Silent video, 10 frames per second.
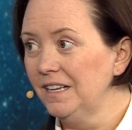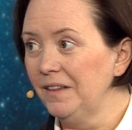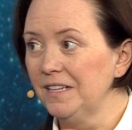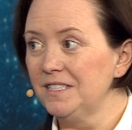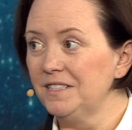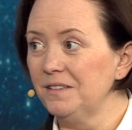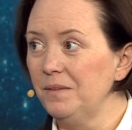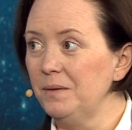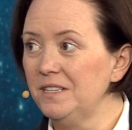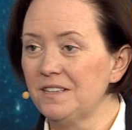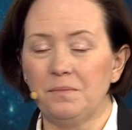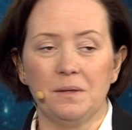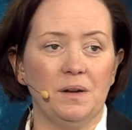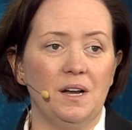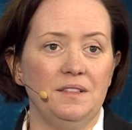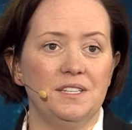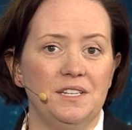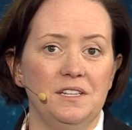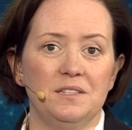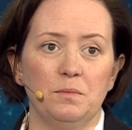And that's maybe something behind the
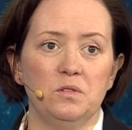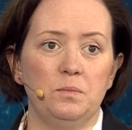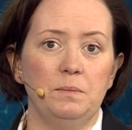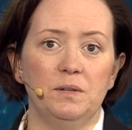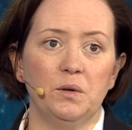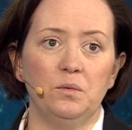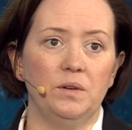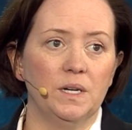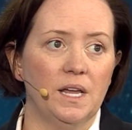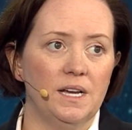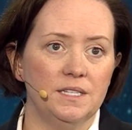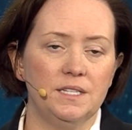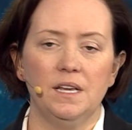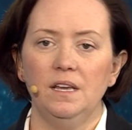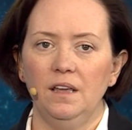scenes most people don't realize.